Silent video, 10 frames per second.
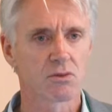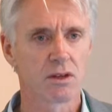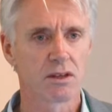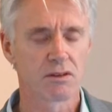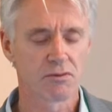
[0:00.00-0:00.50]

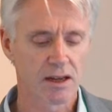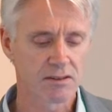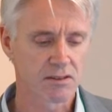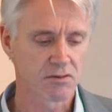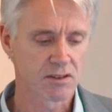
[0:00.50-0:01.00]
with
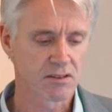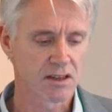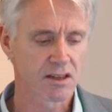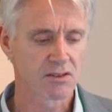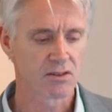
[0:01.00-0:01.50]
invasive
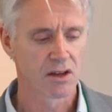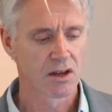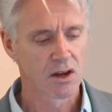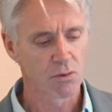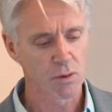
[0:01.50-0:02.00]
disease,
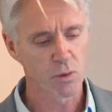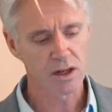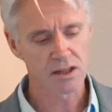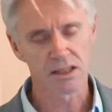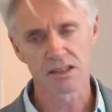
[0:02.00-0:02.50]
we
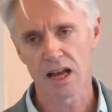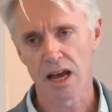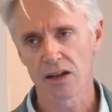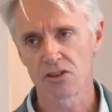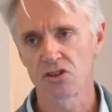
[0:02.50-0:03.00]
whittled it
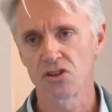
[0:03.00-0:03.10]
down